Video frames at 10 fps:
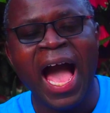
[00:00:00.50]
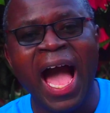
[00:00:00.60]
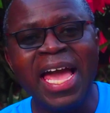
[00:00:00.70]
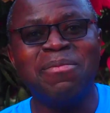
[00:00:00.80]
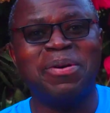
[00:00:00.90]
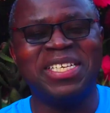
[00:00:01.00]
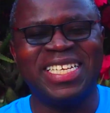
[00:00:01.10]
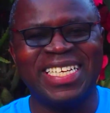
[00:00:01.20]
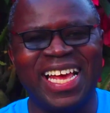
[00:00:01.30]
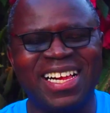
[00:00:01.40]
Hi, boys
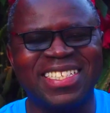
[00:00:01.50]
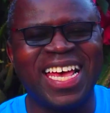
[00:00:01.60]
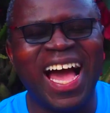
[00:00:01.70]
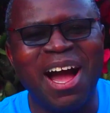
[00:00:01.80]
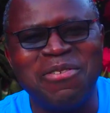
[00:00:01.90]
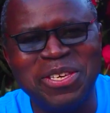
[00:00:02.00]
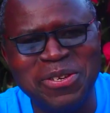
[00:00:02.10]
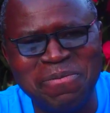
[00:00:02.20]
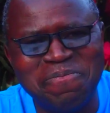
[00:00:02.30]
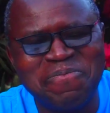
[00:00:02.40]
and girls, how are
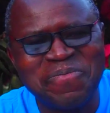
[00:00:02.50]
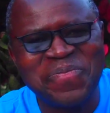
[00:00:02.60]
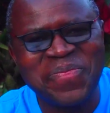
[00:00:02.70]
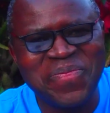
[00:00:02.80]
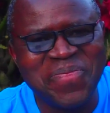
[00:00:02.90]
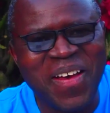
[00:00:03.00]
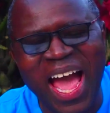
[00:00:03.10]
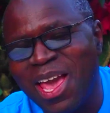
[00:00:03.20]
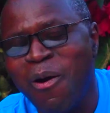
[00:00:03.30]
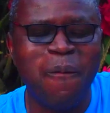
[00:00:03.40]
you?
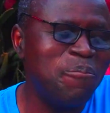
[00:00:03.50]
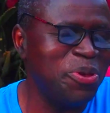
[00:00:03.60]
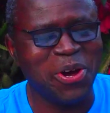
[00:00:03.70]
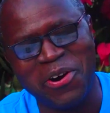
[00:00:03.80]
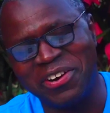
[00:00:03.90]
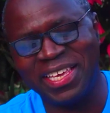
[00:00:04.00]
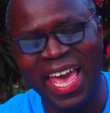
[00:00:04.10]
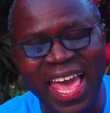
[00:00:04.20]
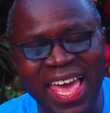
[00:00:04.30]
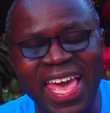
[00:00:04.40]
I hope you're
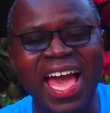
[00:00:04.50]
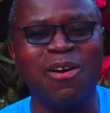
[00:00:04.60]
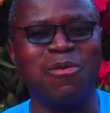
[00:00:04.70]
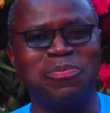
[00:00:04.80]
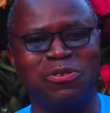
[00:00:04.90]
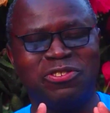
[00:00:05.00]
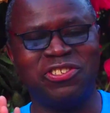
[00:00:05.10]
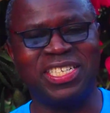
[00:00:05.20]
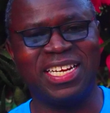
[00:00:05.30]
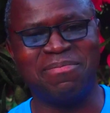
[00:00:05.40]
okay. I hope you
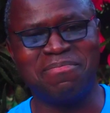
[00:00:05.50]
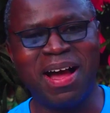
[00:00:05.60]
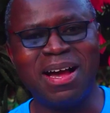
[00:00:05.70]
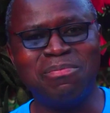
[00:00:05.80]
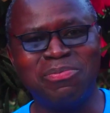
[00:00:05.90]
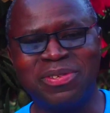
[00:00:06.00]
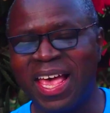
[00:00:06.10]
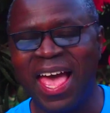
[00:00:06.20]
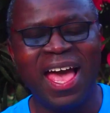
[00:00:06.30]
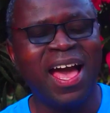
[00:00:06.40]
treated moms
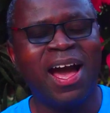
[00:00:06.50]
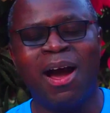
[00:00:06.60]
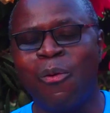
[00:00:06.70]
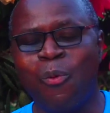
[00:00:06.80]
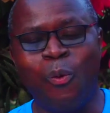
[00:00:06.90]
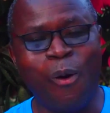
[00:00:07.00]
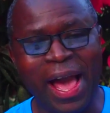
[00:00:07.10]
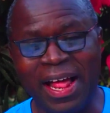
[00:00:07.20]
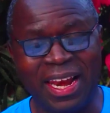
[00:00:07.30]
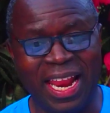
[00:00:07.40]

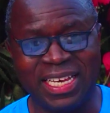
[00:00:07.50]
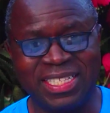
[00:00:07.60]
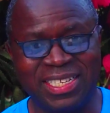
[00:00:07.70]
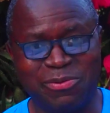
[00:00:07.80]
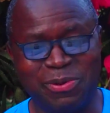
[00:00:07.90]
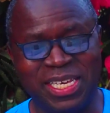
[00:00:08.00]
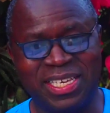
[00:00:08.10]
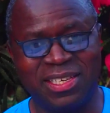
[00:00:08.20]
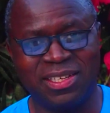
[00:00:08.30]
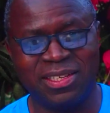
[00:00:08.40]
well last
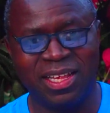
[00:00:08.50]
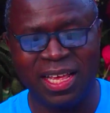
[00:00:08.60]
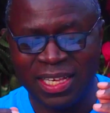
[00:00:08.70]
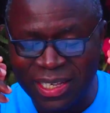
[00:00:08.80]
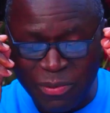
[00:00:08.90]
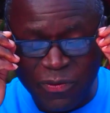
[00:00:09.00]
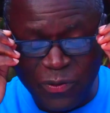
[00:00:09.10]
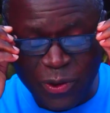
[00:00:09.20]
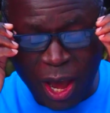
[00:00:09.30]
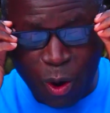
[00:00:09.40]
week. Some of
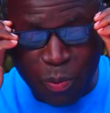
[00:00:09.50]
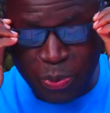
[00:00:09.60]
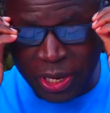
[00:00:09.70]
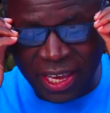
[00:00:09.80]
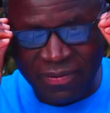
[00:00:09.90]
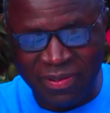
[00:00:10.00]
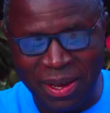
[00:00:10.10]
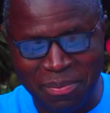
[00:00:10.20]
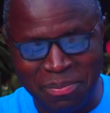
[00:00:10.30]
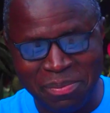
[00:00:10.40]
you, I hope you gave
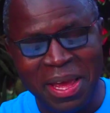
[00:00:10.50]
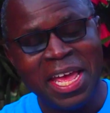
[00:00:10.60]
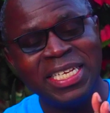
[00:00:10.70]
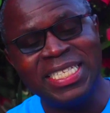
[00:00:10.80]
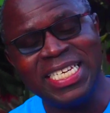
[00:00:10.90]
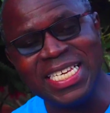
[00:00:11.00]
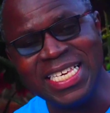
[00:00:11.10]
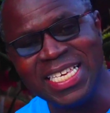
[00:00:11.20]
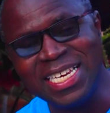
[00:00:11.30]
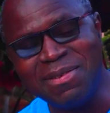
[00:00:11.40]
them
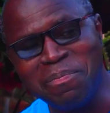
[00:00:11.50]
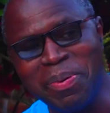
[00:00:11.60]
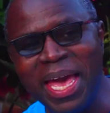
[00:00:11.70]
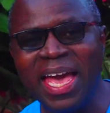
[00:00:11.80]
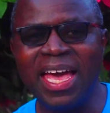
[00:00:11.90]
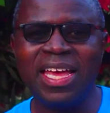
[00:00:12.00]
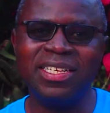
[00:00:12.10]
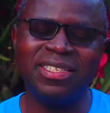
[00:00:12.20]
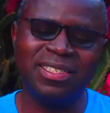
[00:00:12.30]
tea in bed,